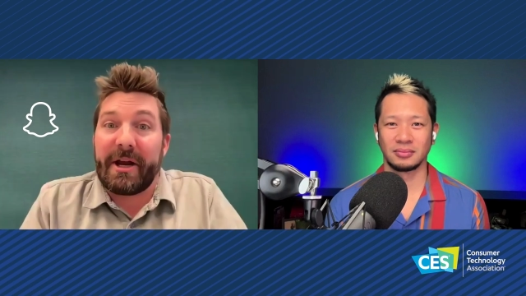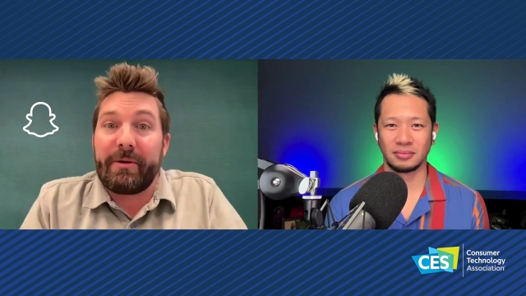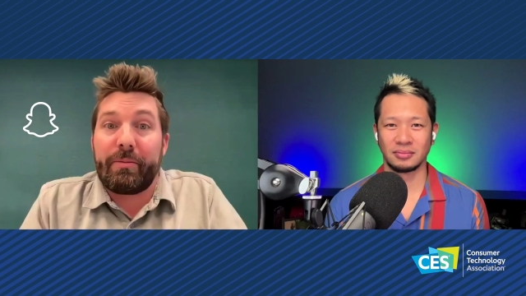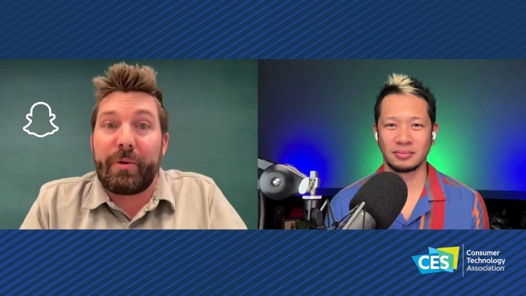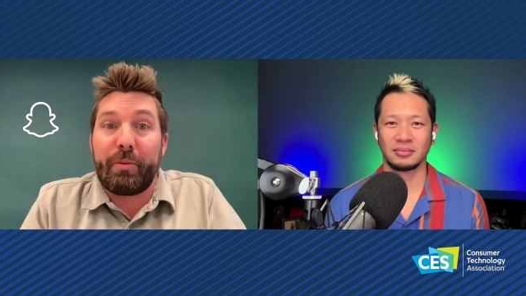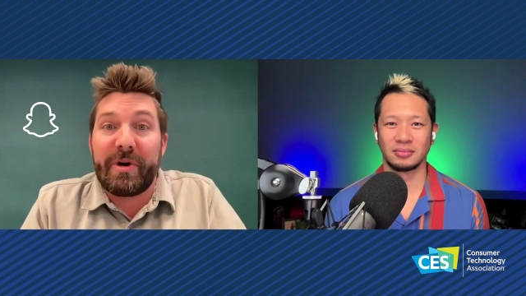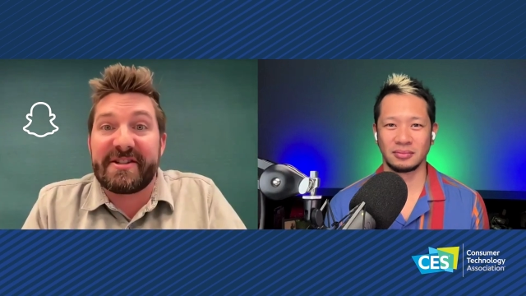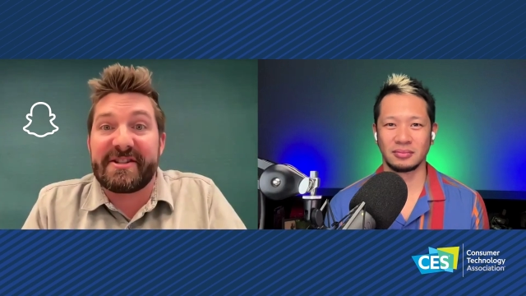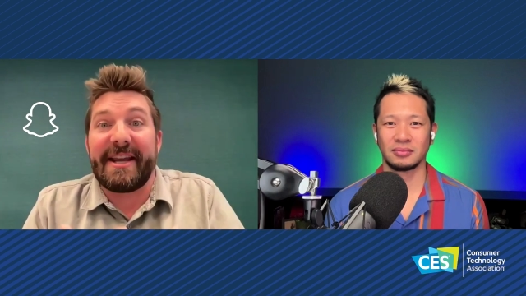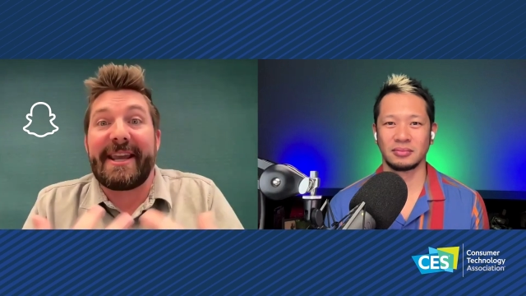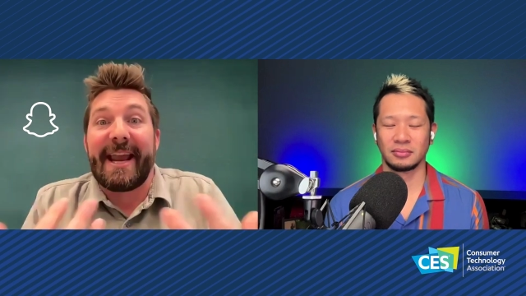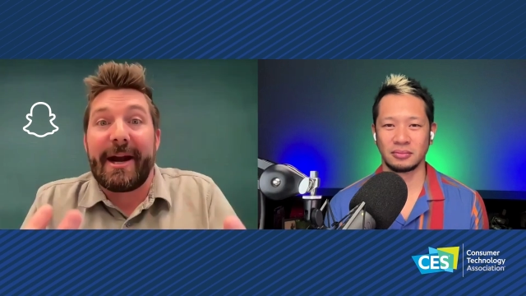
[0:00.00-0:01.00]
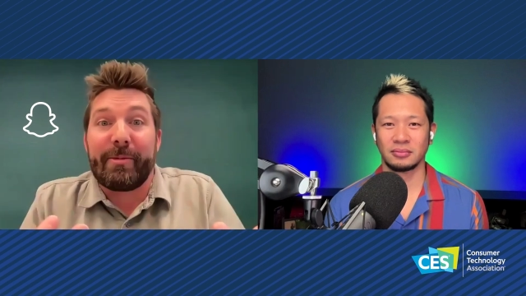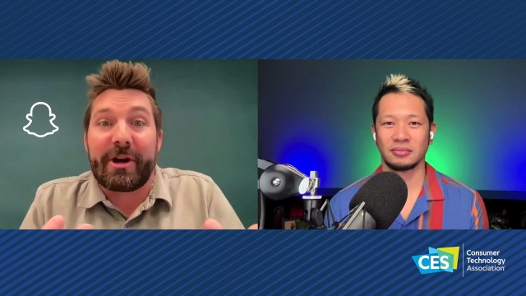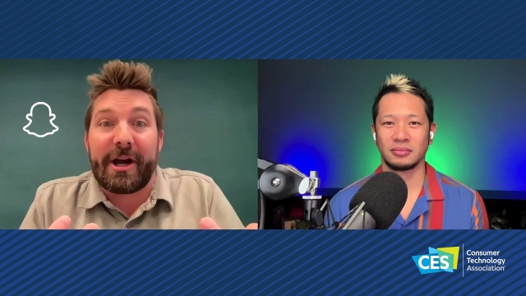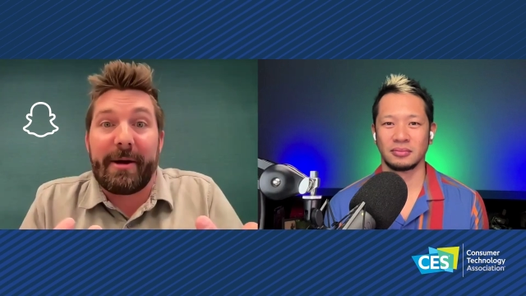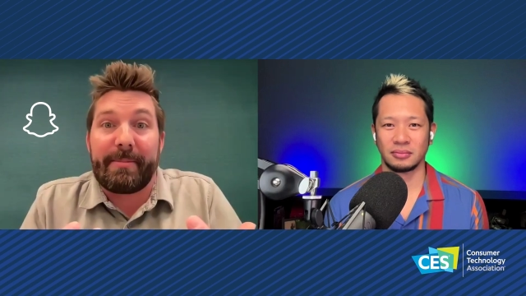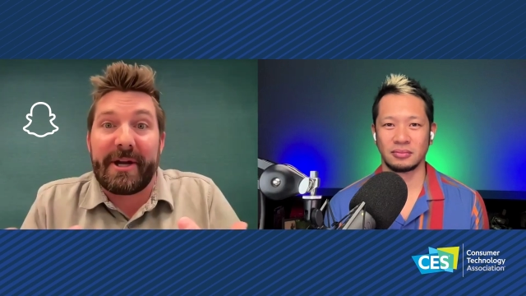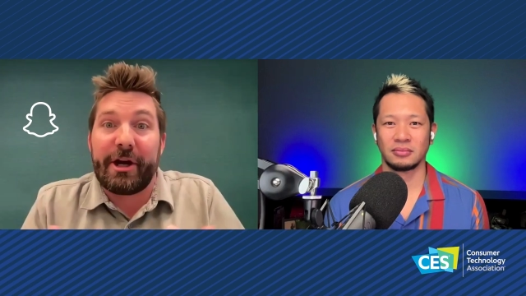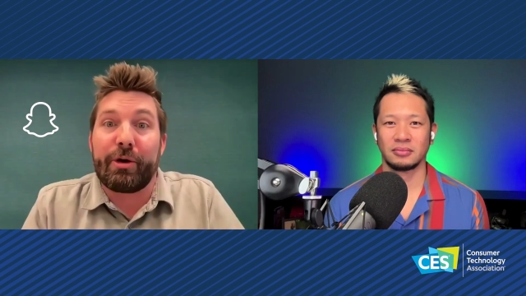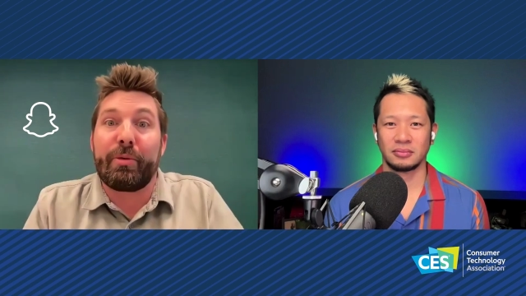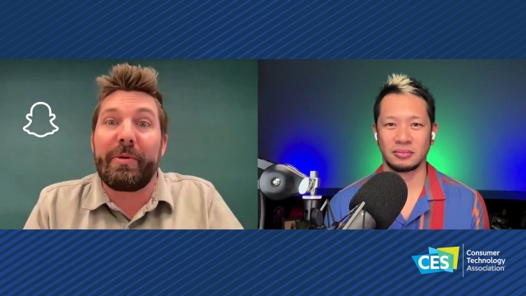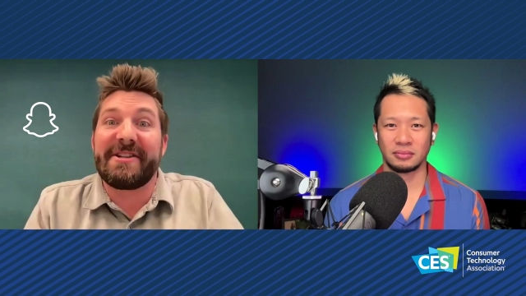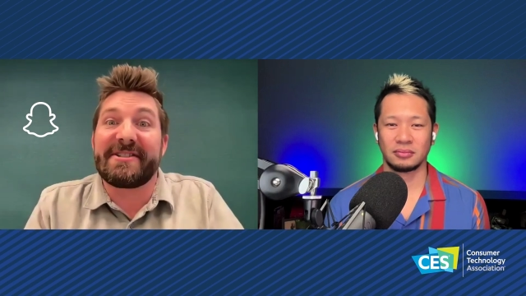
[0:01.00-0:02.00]
Speaker 1: but when we say camera company
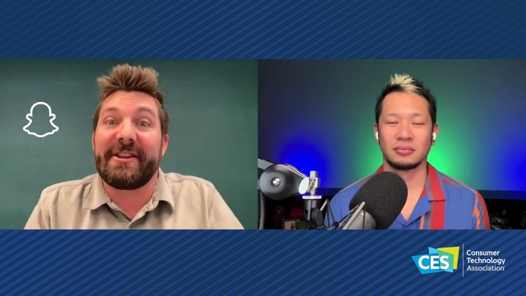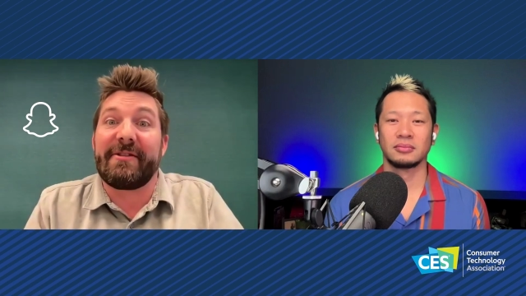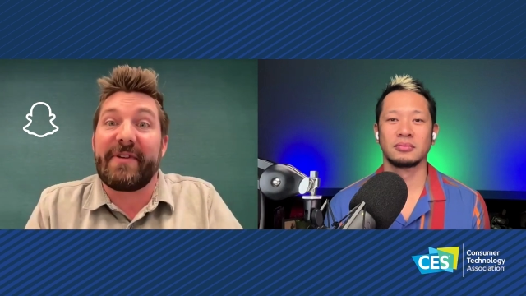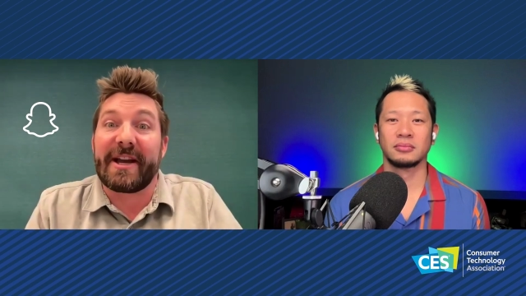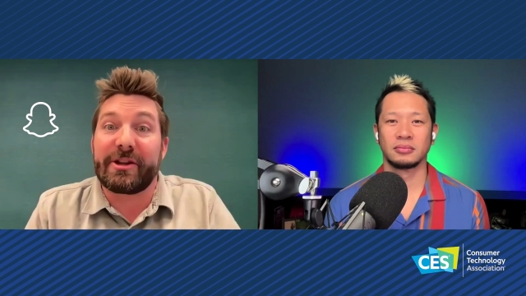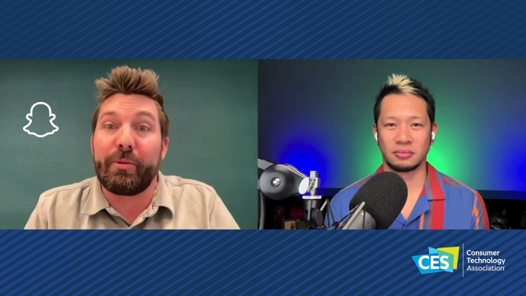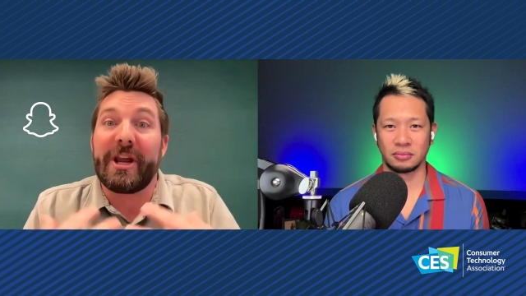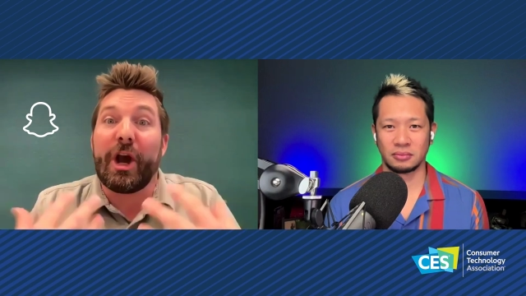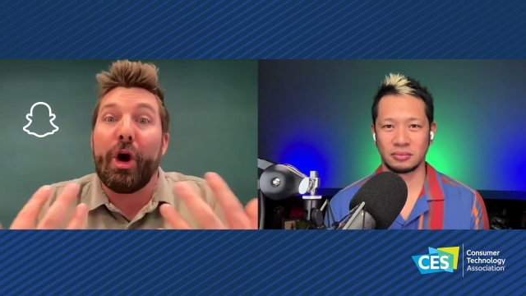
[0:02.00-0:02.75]
or when we say the fact that we